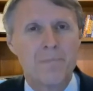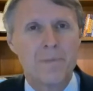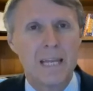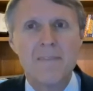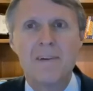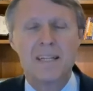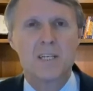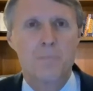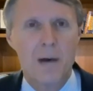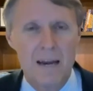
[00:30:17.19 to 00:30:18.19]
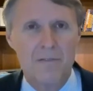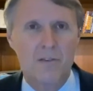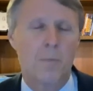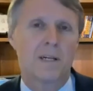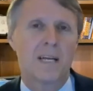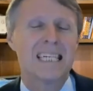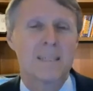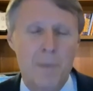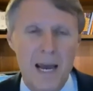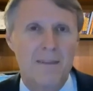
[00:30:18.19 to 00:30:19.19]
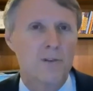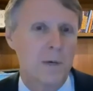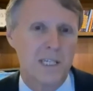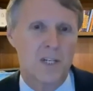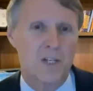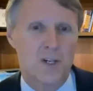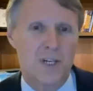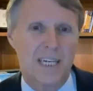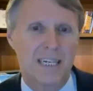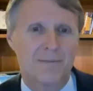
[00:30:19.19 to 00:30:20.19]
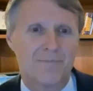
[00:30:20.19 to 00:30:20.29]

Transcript: even in the spite of so much, in spite of so much uncertainty.